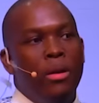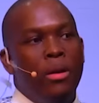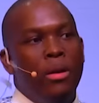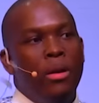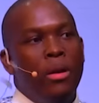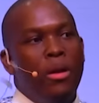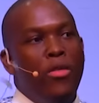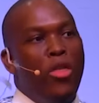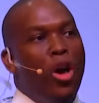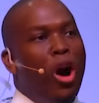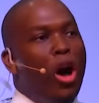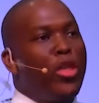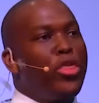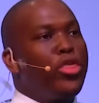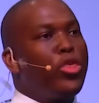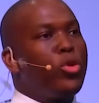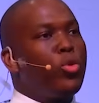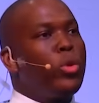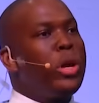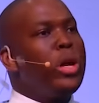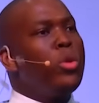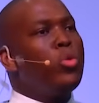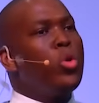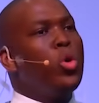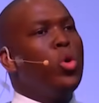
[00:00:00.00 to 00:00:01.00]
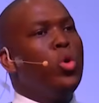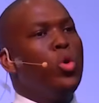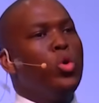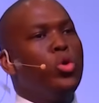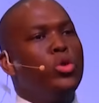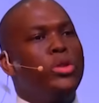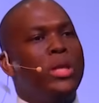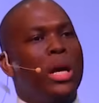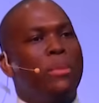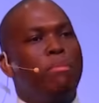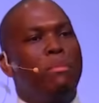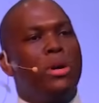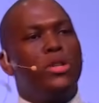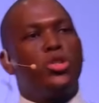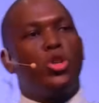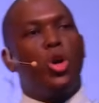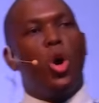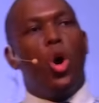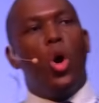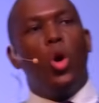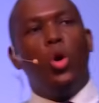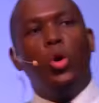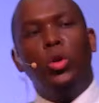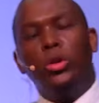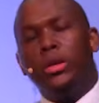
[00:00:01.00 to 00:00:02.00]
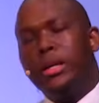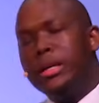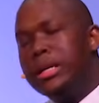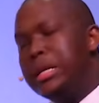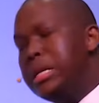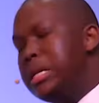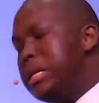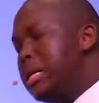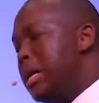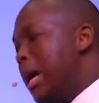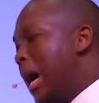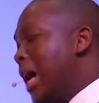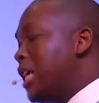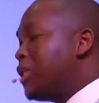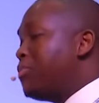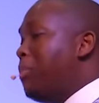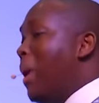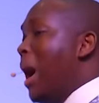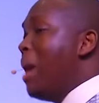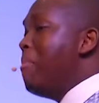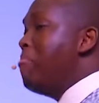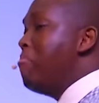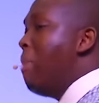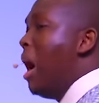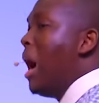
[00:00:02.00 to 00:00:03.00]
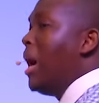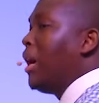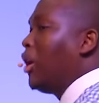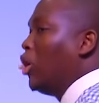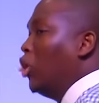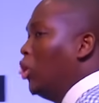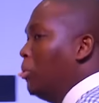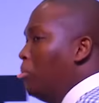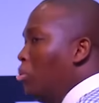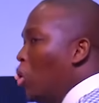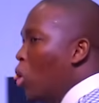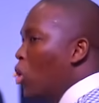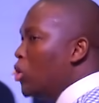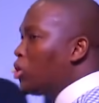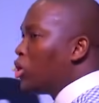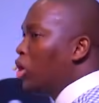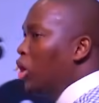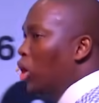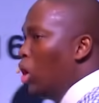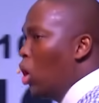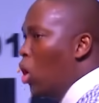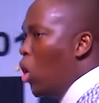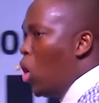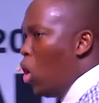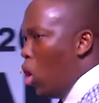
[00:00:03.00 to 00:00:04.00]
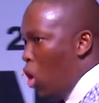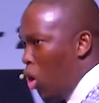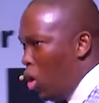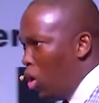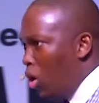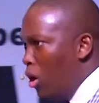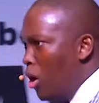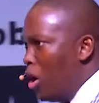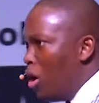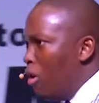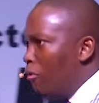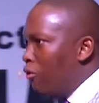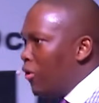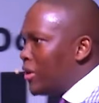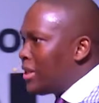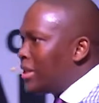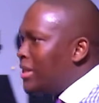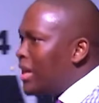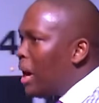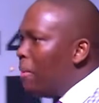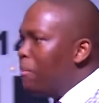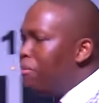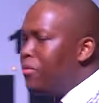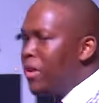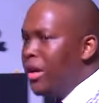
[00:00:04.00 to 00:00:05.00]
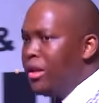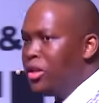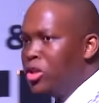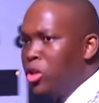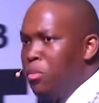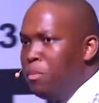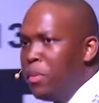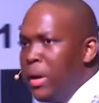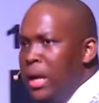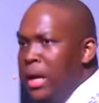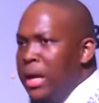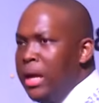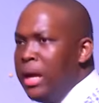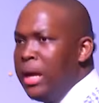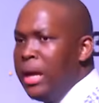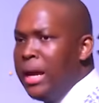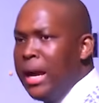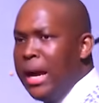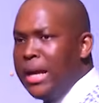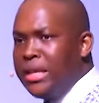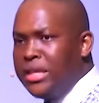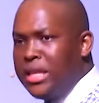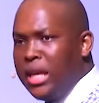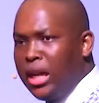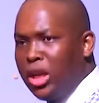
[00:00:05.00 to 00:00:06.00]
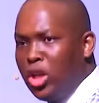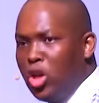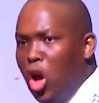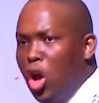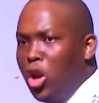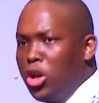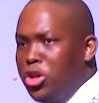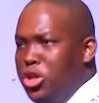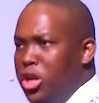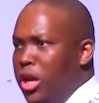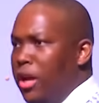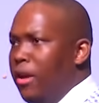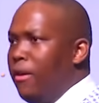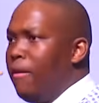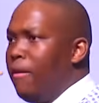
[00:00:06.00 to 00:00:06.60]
There are 3 rules that must hold, as by Michael Moore's law, for something to be a technology.